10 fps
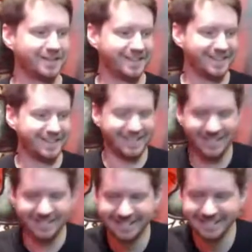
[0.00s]

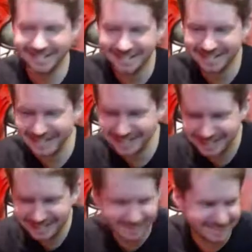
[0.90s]

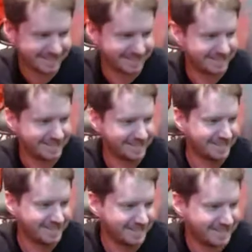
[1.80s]

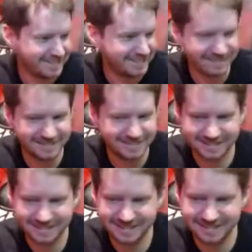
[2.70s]

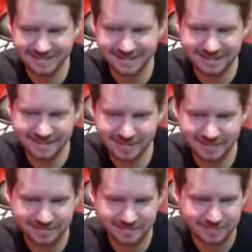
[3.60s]

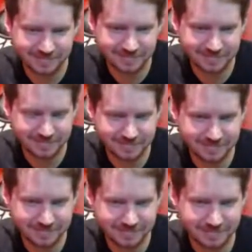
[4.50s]

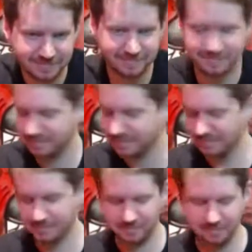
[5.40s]

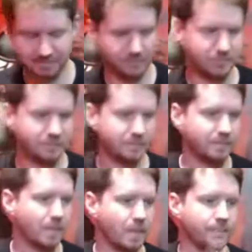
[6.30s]

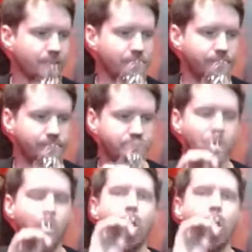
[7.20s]
This person isn't speaking.